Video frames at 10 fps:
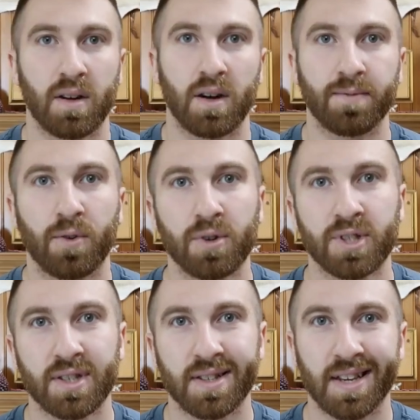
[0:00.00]

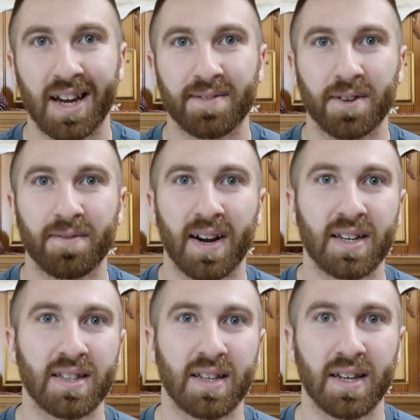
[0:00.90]
Unfortunately, after
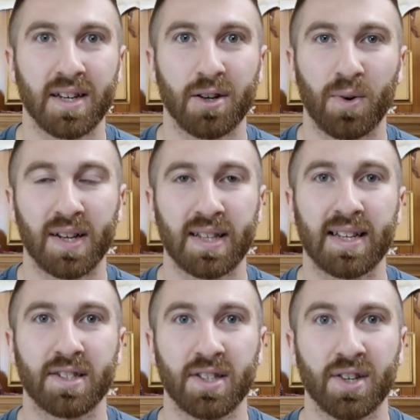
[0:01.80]
finding the arrow on
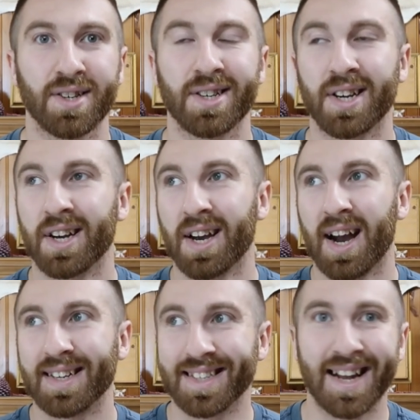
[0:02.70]
that deer,
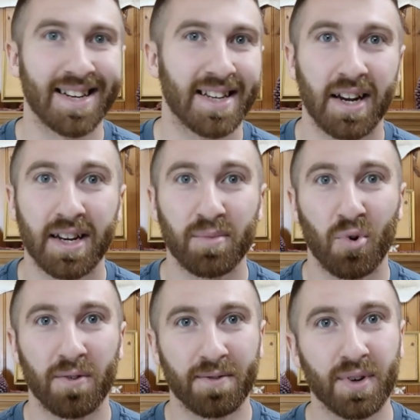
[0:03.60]
I did not get any
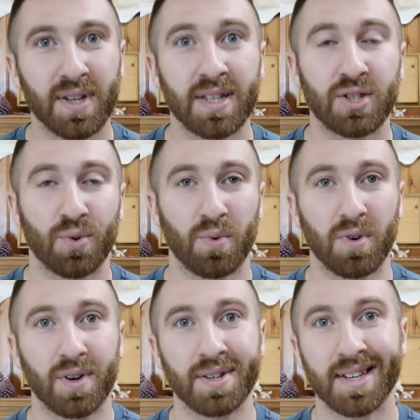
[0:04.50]
more footage
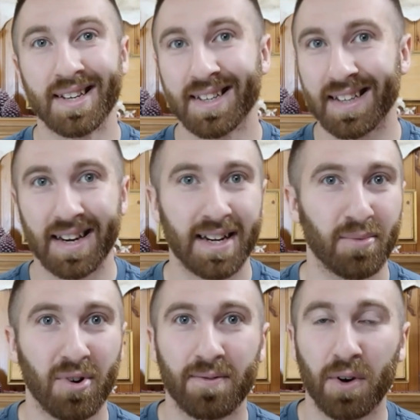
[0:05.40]
or get any
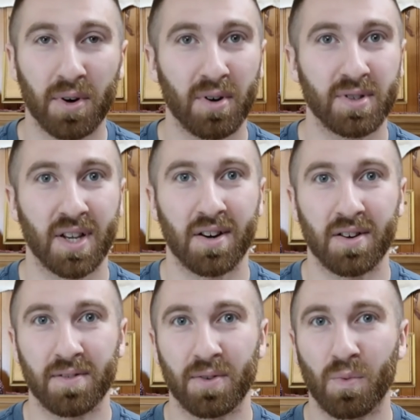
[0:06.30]
more photos
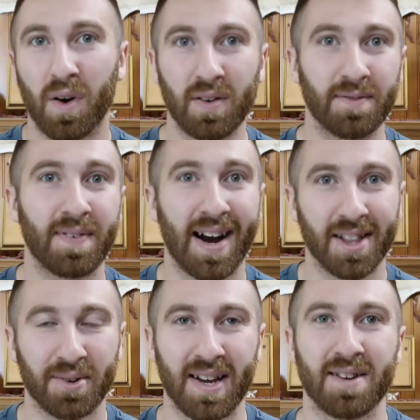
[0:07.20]
of what would
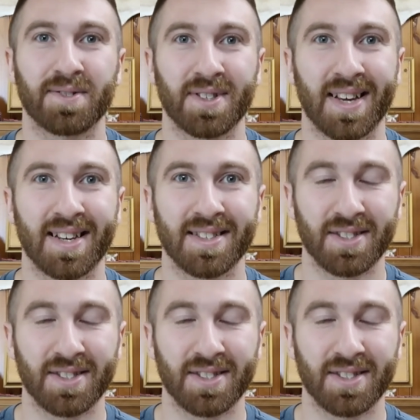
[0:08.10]
follow after that.